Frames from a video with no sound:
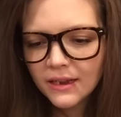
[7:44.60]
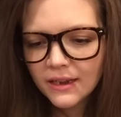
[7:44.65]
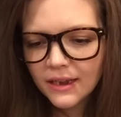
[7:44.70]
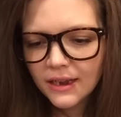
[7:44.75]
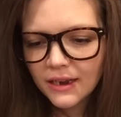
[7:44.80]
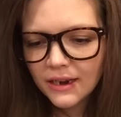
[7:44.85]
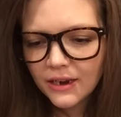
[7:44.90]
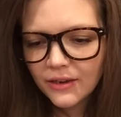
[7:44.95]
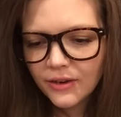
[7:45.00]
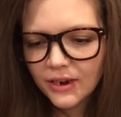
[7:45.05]

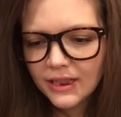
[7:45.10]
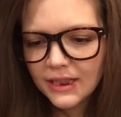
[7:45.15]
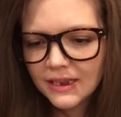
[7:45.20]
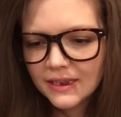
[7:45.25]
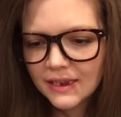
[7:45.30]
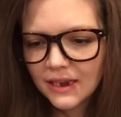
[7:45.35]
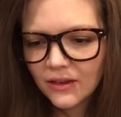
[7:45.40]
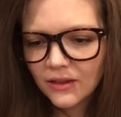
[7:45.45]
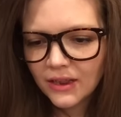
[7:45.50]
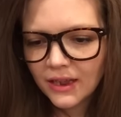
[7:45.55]
Can I read
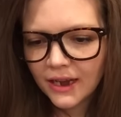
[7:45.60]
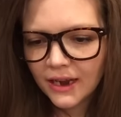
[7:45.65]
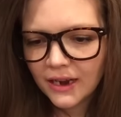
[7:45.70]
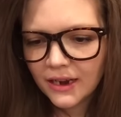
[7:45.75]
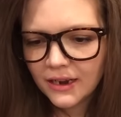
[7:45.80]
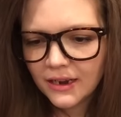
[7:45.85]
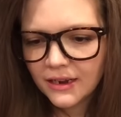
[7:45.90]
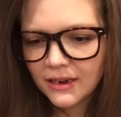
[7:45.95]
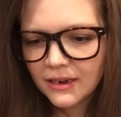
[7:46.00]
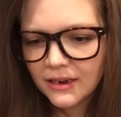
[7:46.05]
this out
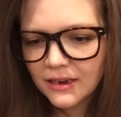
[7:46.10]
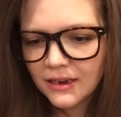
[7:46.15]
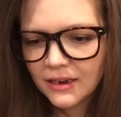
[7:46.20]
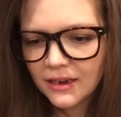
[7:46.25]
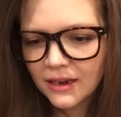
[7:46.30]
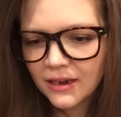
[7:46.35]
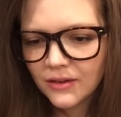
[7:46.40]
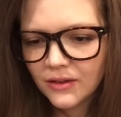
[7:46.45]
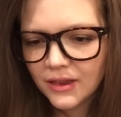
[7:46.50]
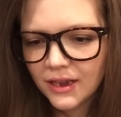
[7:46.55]
loud?
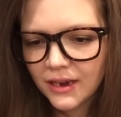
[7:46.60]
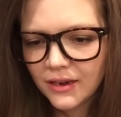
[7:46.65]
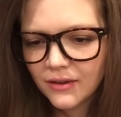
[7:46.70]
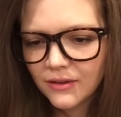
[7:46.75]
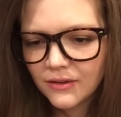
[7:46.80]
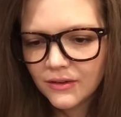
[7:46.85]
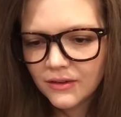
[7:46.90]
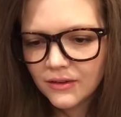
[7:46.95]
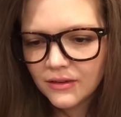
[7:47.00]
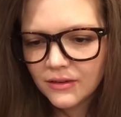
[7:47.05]
Out
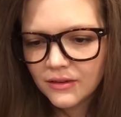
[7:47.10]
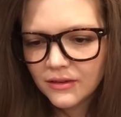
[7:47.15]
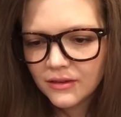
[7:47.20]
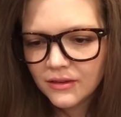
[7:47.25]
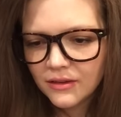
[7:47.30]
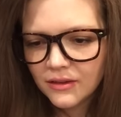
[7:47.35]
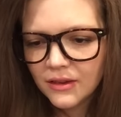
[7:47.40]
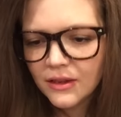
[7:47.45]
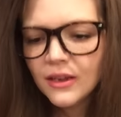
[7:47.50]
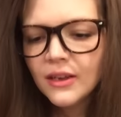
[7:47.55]
loud.
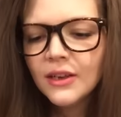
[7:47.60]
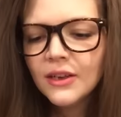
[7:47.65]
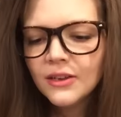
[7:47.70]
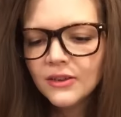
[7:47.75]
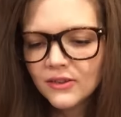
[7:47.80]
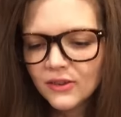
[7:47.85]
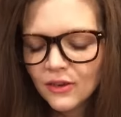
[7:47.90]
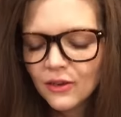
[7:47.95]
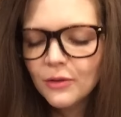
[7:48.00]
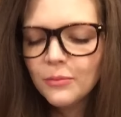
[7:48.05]

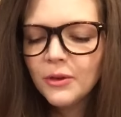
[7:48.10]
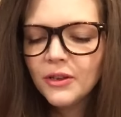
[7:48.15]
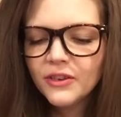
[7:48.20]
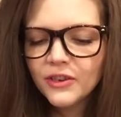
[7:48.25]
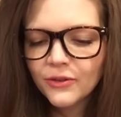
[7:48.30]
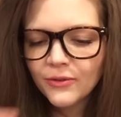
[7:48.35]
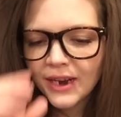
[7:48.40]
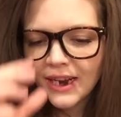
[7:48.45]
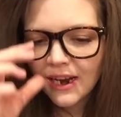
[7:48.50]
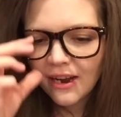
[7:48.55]
Suitable
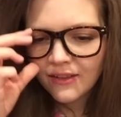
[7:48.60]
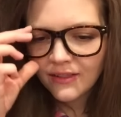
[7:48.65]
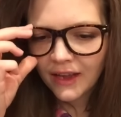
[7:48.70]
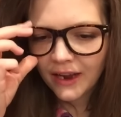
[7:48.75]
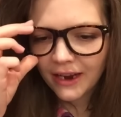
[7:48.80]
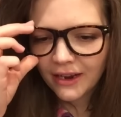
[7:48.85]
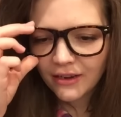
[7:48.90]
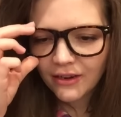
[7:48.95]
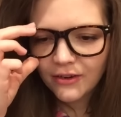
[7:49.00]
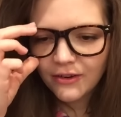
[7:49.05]
to read
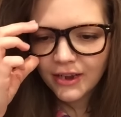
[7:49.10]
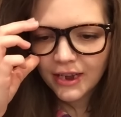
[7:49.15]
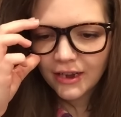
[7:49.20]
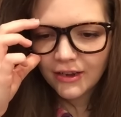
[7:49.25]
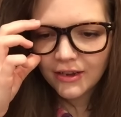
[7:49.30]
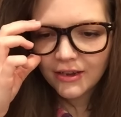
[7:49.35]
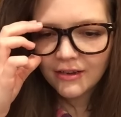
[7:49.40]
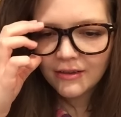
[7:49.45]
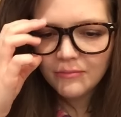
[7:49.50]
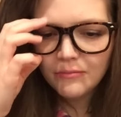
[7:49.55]
online. Okay,
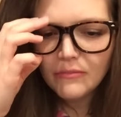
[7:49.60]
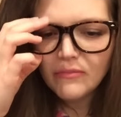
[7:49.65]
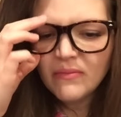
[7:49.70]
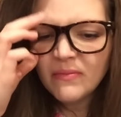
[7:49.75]
good.